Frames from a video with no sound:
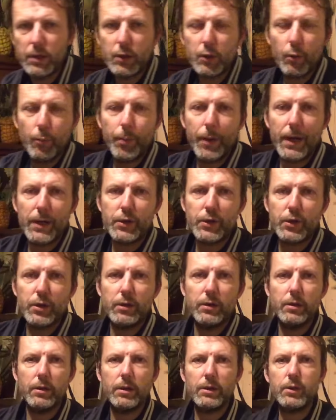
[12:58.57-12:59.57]
It's called
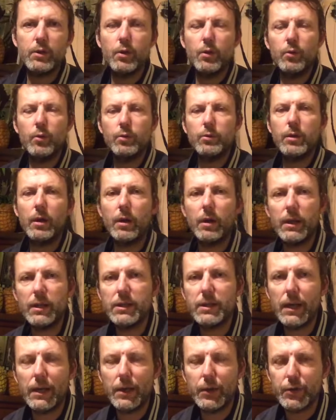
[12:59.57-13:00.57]
passion. It's called
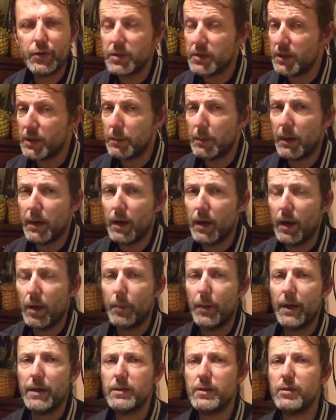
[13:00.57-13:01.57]
intelligence. Anyway, a lot of
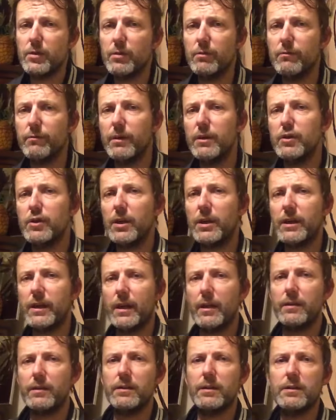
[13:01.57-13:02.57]
places you read, check it
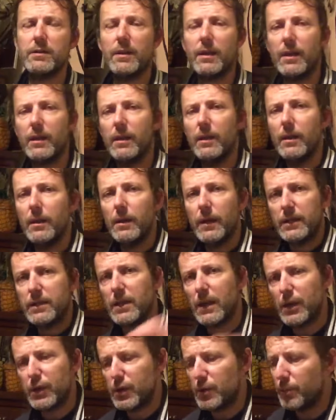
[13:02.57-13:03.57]
out on the internet.
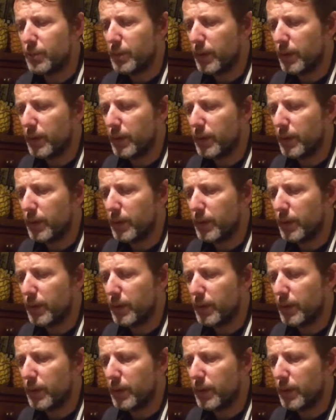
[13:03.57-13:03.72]
Intelligent